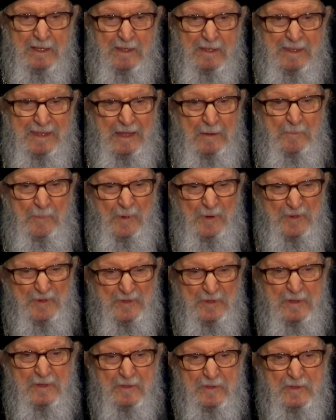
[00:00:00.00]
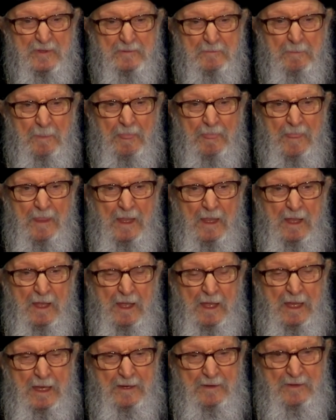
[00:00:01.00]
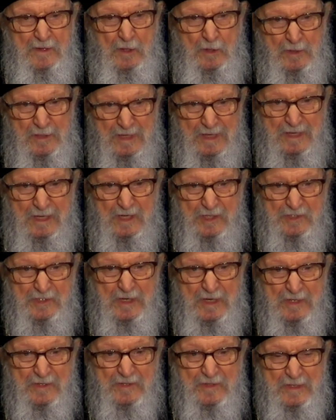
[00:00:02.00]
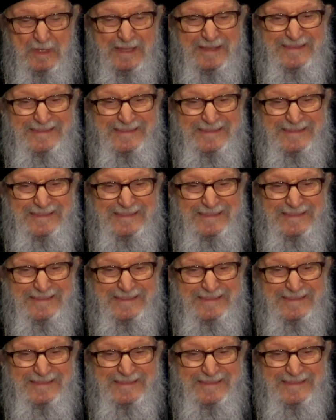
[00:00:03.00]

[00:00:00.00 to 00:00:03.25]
The apostles and the early Christians